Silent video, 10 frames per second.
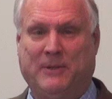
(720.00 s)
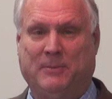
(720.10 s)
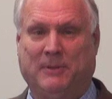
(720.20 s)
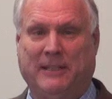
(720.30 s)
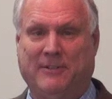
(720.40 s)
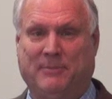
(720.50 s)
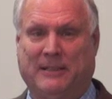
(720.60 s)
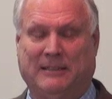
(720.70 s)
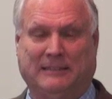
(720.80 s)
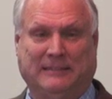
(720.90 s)
to believe,
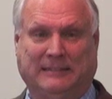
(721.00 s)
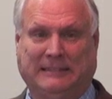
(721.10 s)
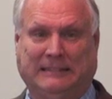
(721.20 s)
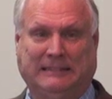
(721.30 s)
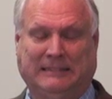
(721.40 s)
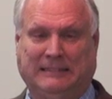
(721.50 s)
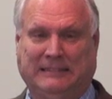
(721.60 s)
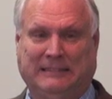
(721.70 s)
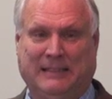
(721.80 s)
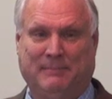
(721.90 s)
but
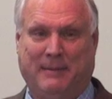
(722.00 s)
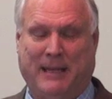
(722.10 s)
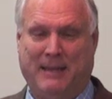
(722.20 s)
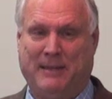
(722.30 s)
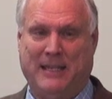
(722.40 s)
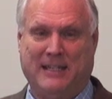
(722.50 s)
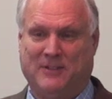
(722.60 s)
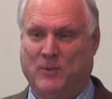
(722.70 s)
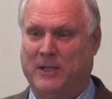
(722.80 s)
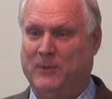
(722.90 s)
my baby is
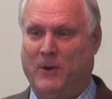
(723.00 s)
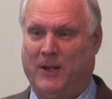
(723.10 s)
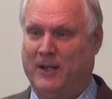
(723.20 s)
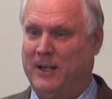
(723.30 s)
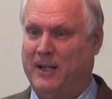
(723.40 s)
21.